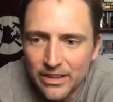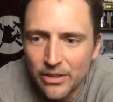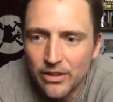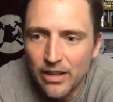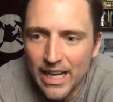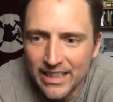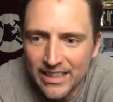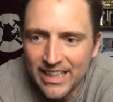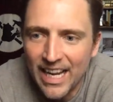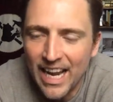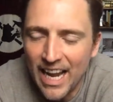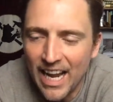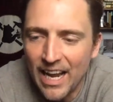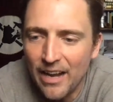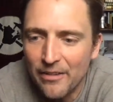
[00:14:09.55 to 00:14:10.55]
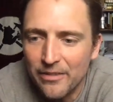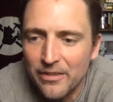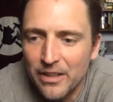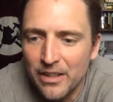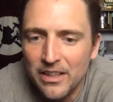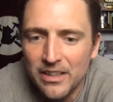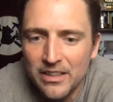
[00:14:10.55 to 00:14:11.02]
They're like, yeah,
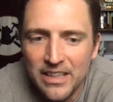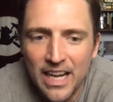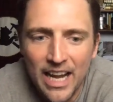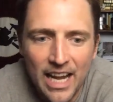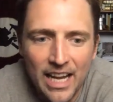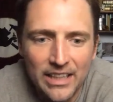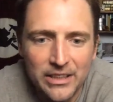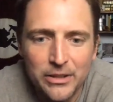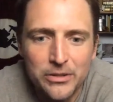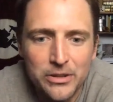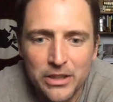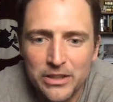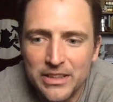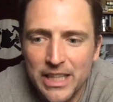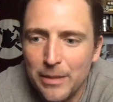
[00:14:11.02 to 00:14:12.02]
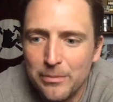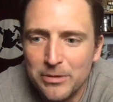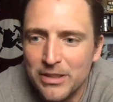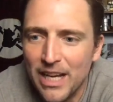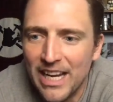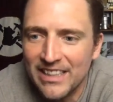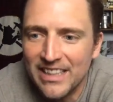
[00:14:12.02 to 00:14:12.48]
you just keep
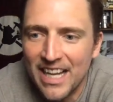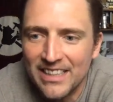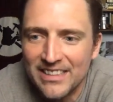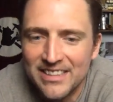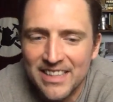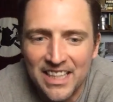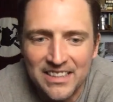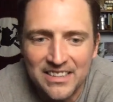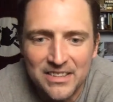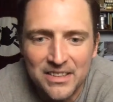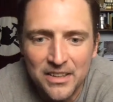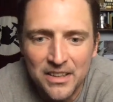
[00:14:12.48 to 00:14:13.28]
saying nonsense.